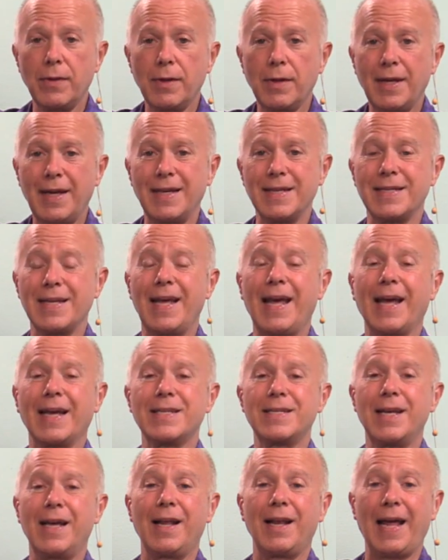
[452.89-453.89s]
is
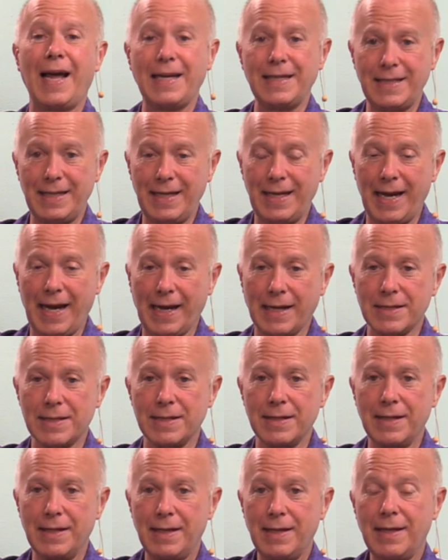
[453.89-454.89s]
X L A T
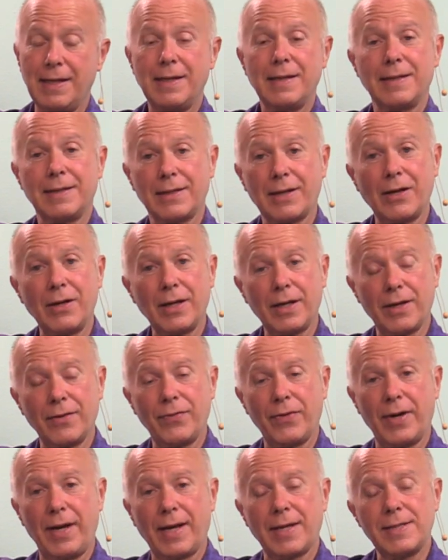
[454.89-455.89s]
X. Go looking
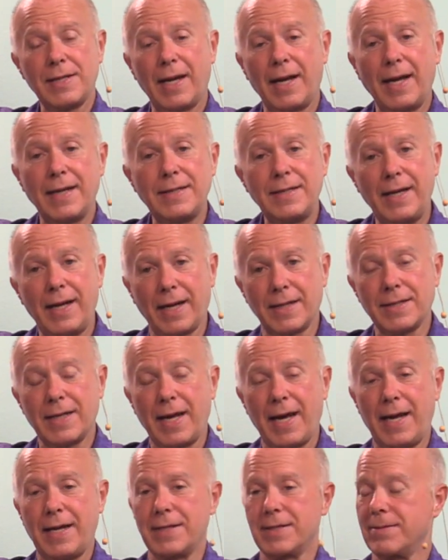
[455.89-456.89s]
for an X L A T X
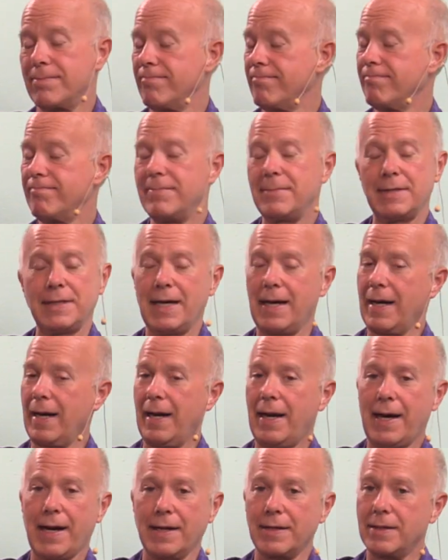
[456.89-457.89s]
case. Not a
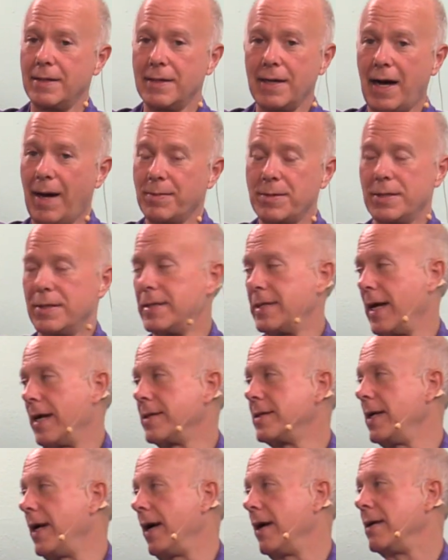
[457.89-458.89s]
lot of options
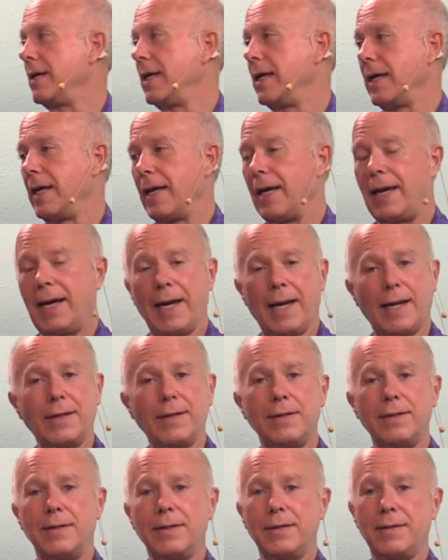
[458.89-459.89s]
out there.
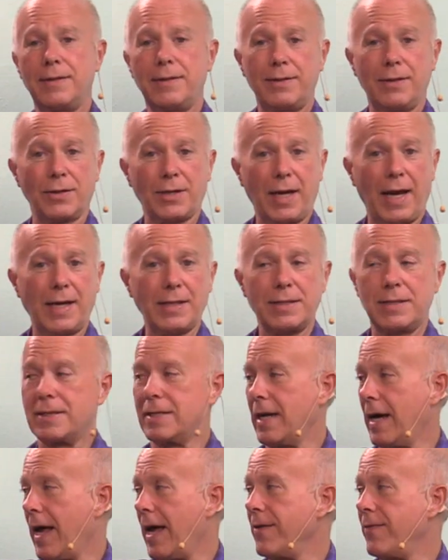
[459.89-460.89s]
And those cases
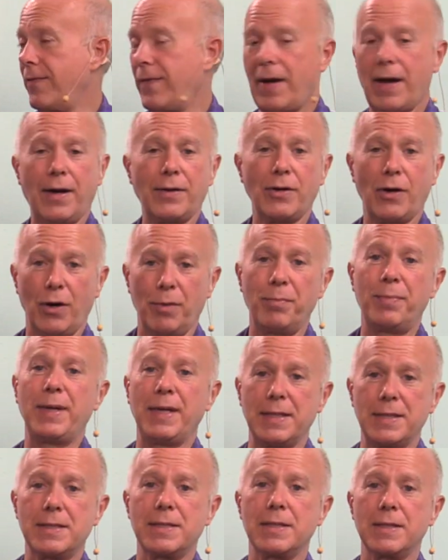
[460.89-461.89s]
that I have found are
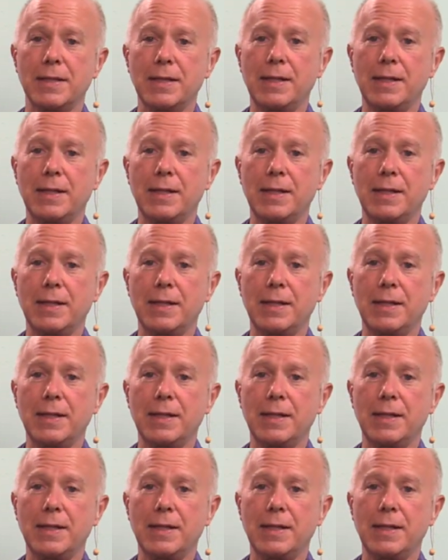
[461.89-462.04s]
beasts.